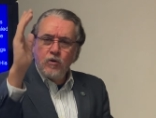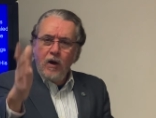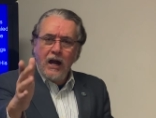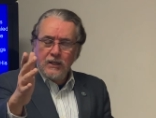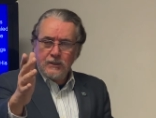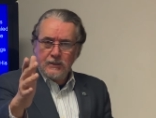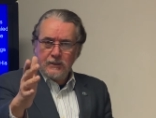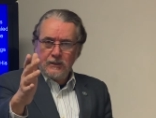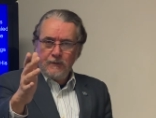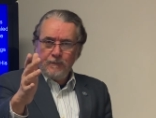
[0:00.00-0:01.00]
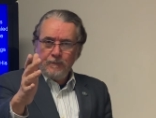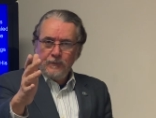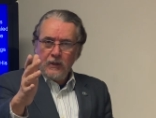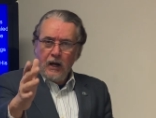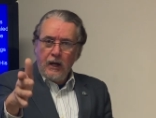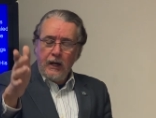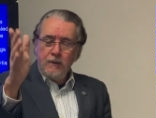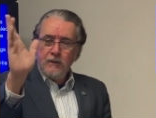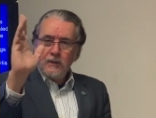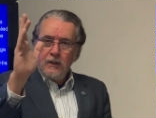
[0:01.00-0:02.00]
Christ
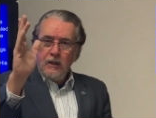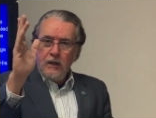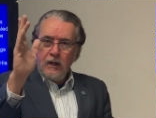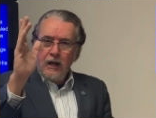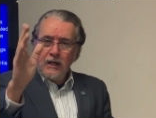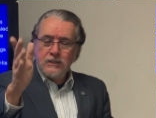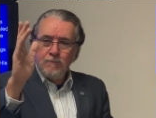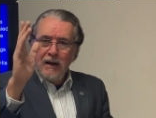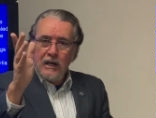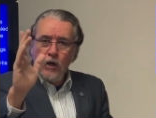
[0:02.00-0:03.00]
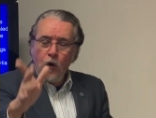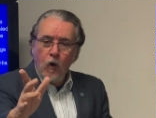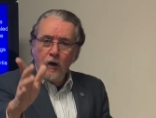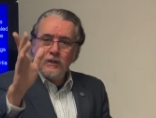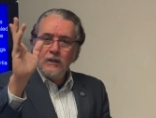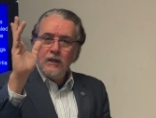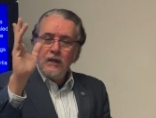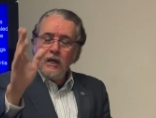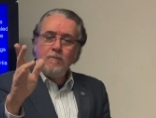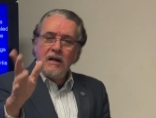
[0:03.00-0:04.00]
I, as my Lord
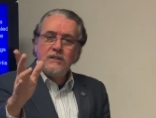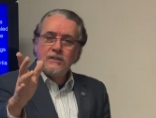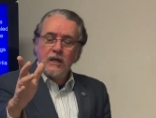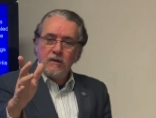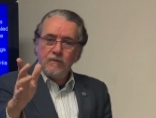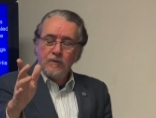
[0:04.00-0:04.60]
and my Savior.